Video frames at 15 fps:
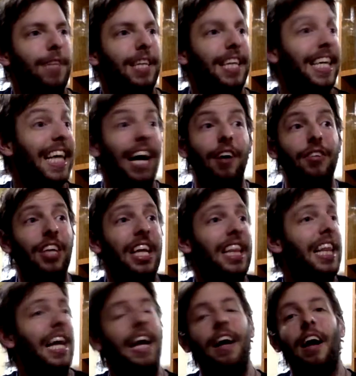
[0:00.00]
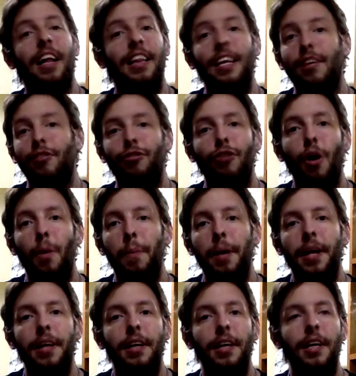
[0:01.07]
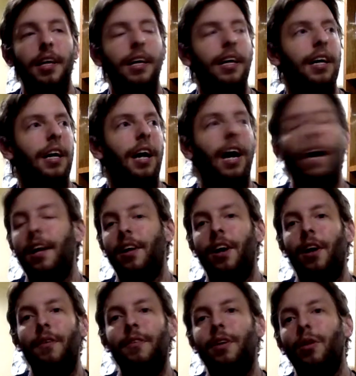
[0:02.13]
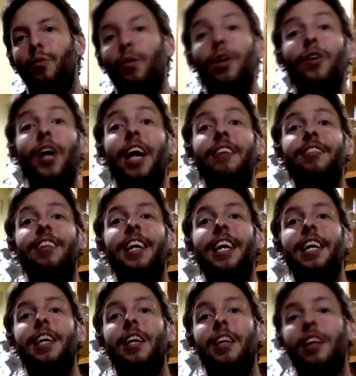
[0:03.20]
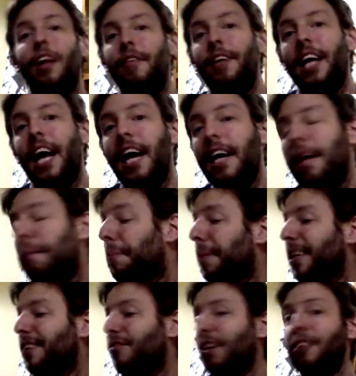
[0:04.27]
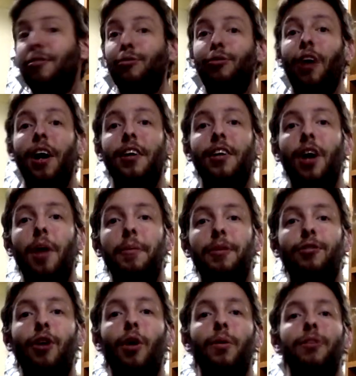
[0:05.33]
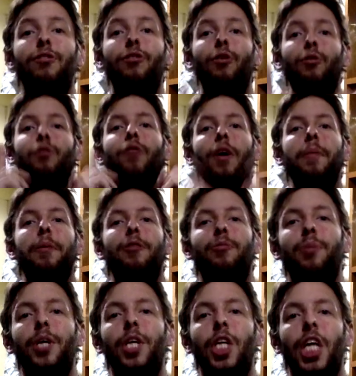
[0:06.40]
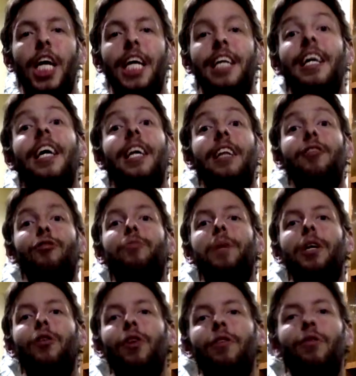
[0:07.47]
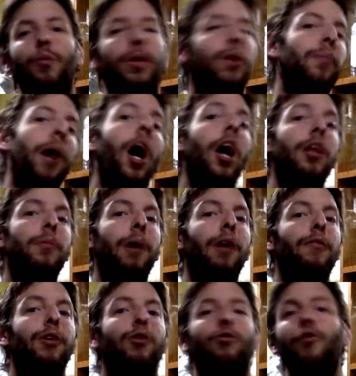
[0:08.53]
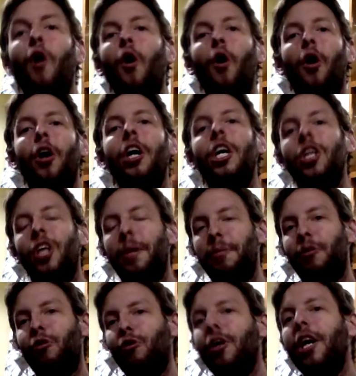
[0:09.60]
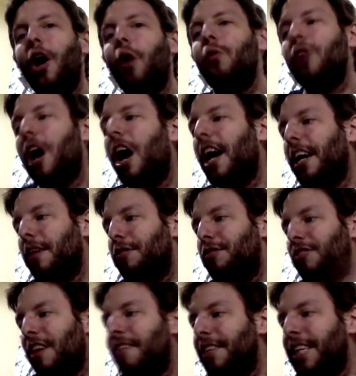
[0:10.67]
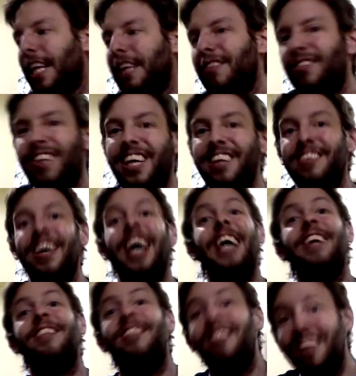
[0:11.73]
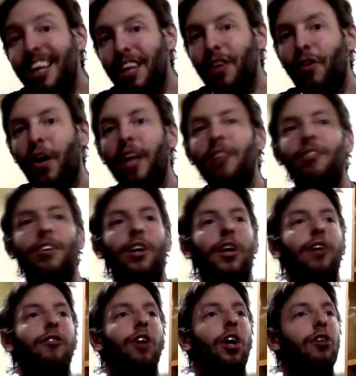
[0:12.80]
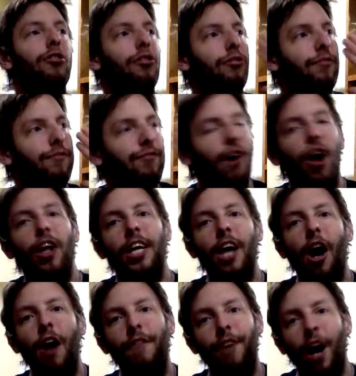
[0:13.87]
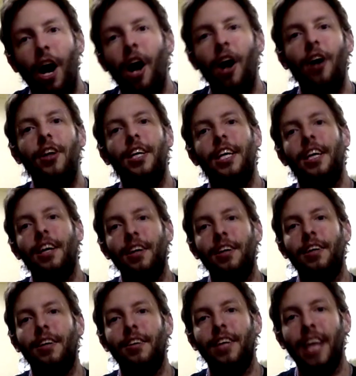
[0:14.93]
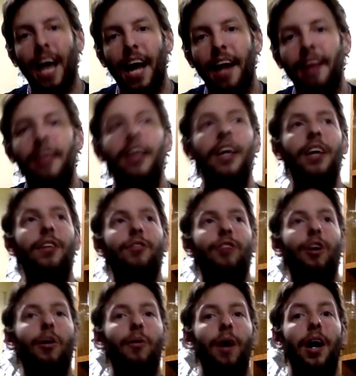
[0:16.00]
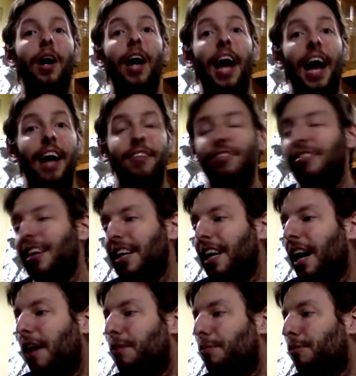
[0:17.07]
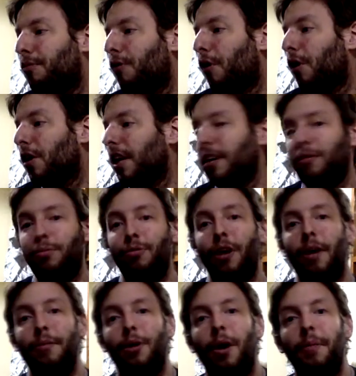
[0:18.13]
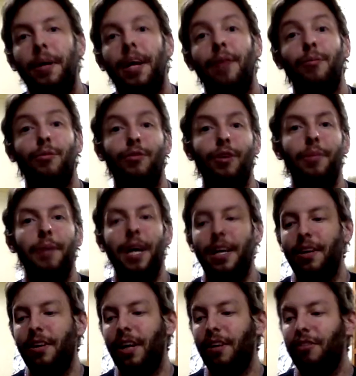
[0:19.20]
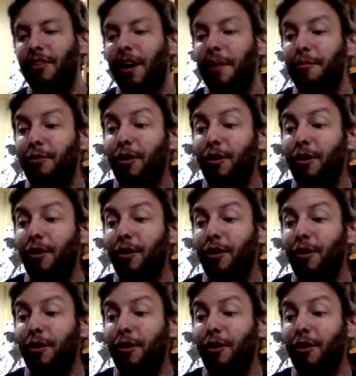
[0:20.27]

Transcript: The Gelda thing I think is stupid. I don't know. What do you guys think? Love it, hate it? Please like, subscribe, comment as always. It's always very much appreciated. This has been Griever with your Behind the Bar reviews for Chapter 309 of Seven Deadly Sins. Still a great series, just falling off hard here near the end. So, as I said, guys, before, like, subscribe, comment, and we'll see you back here next time.